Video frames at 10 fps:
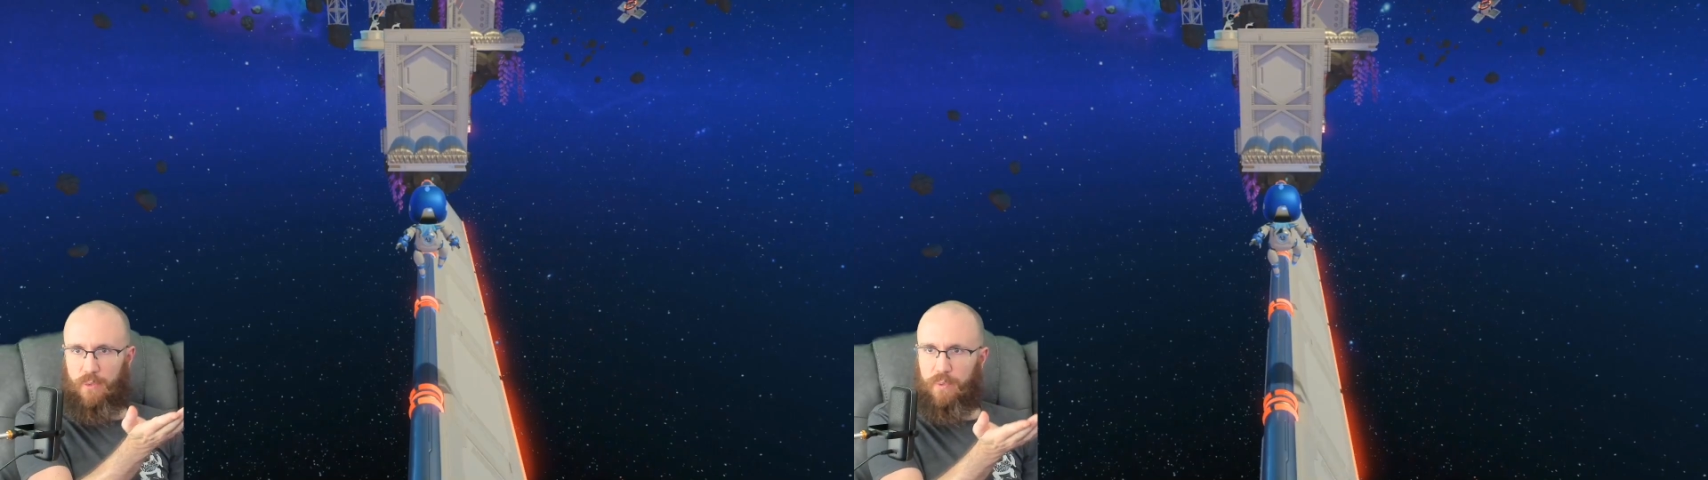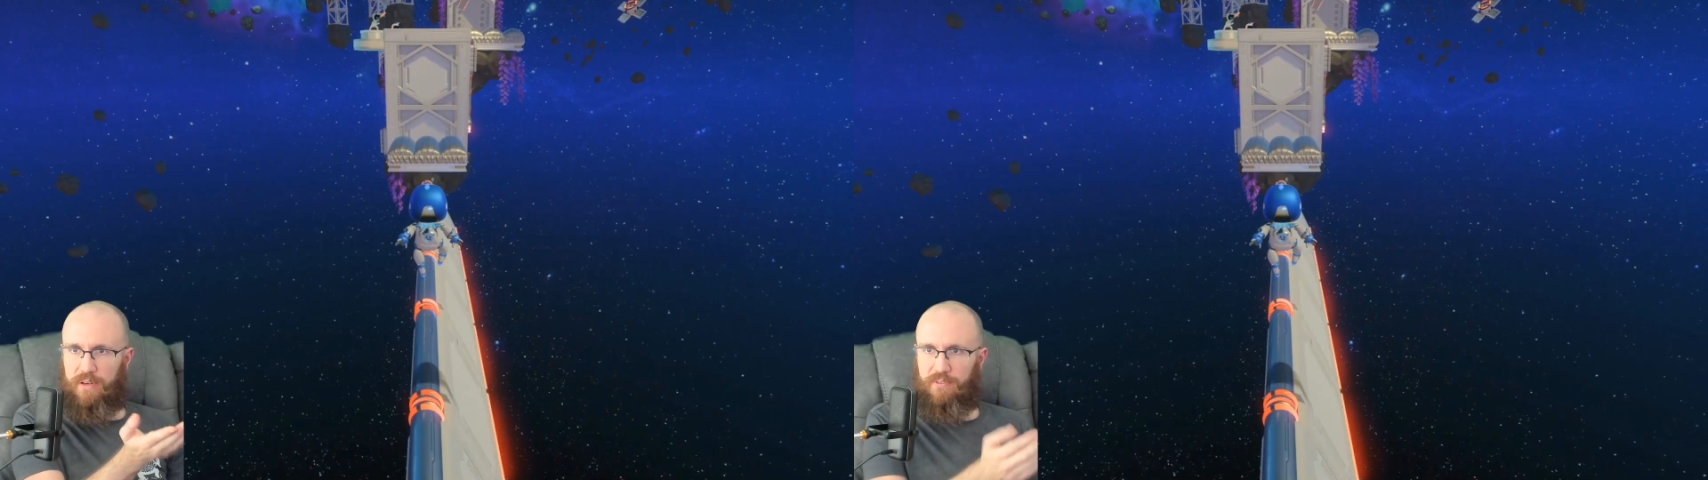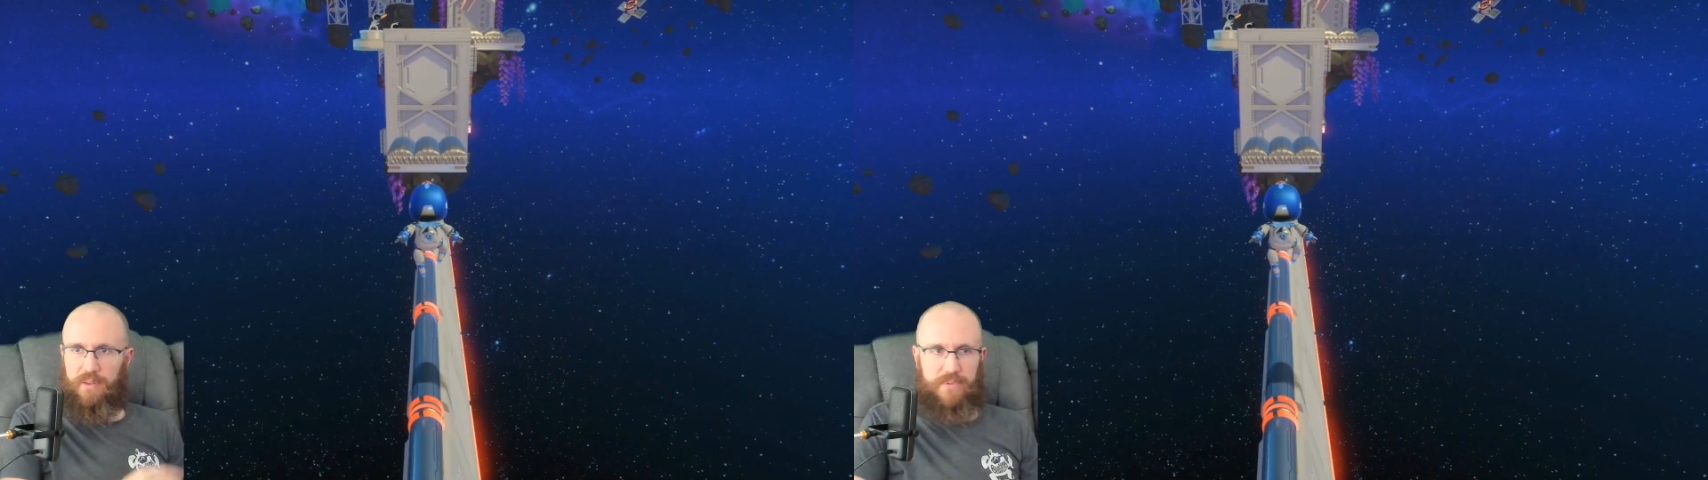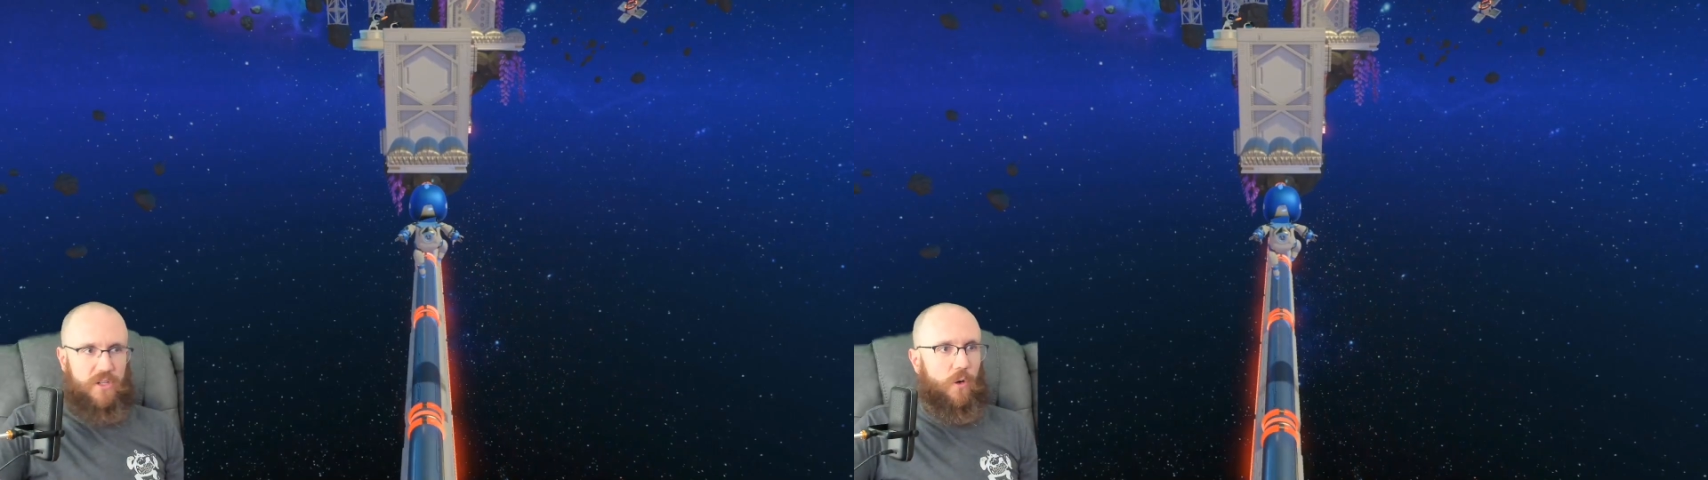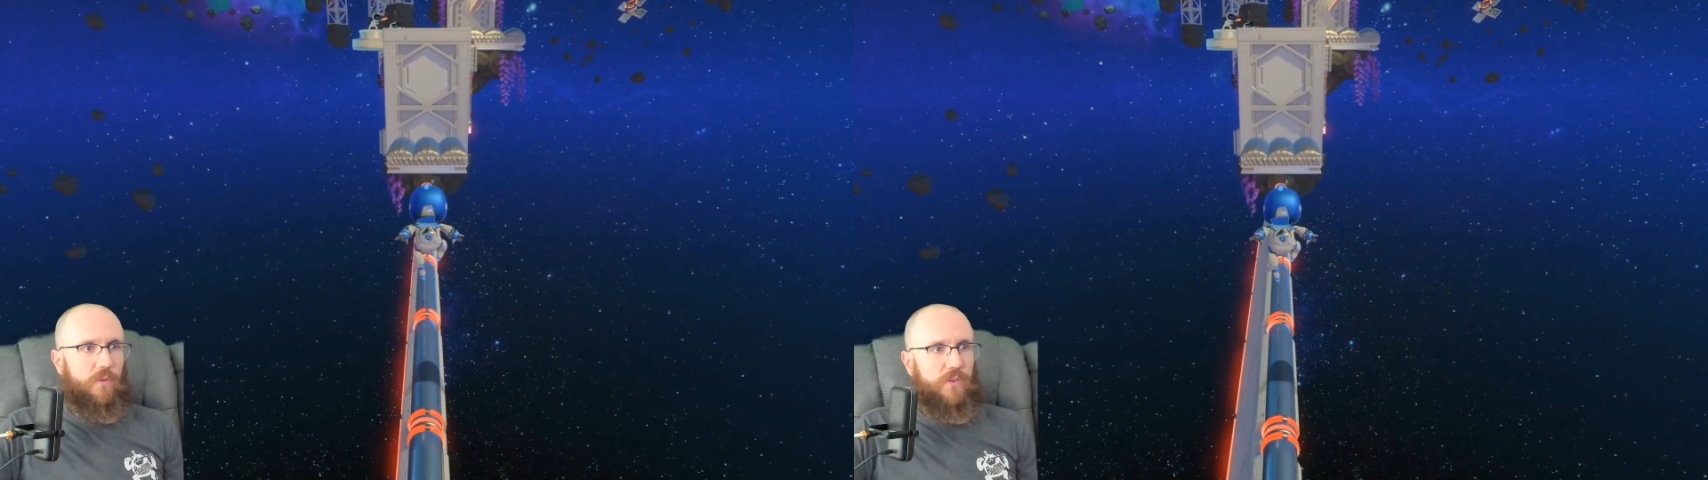when it flips
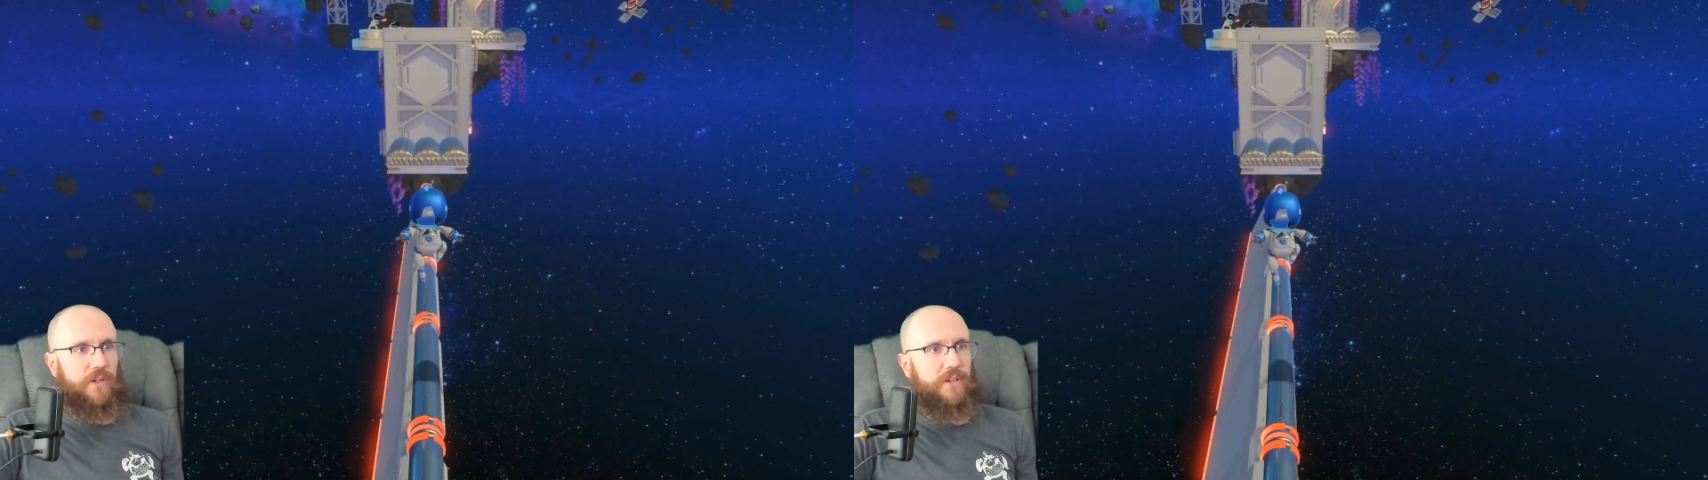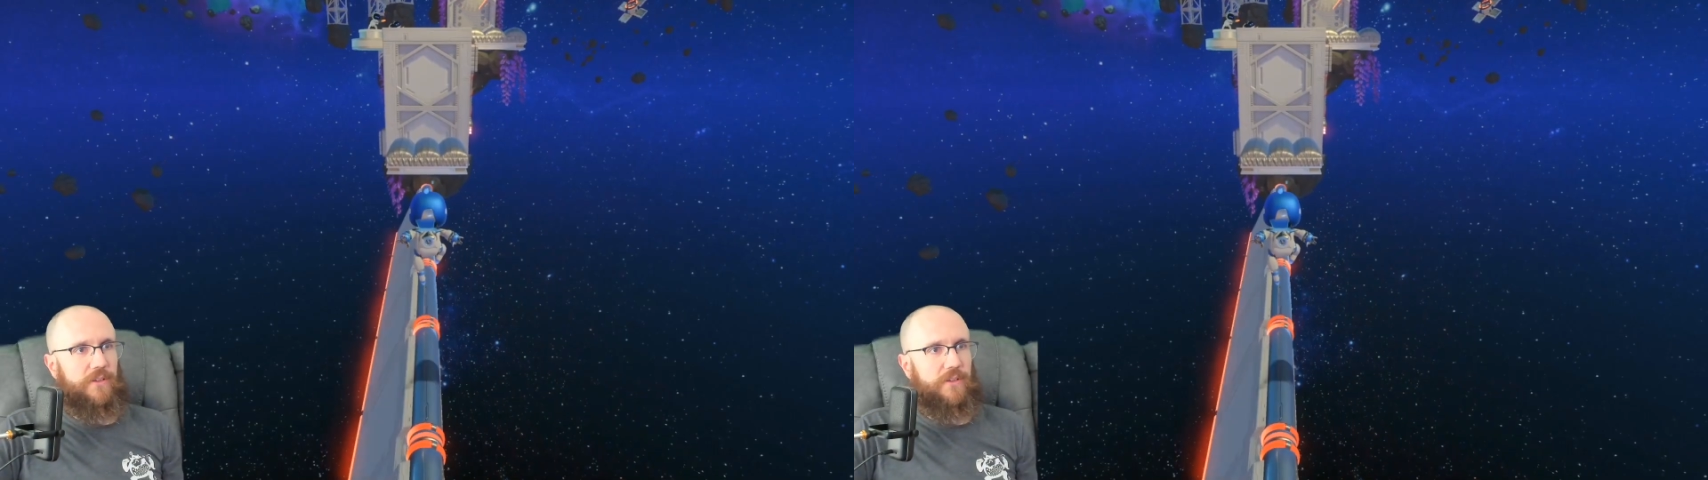over,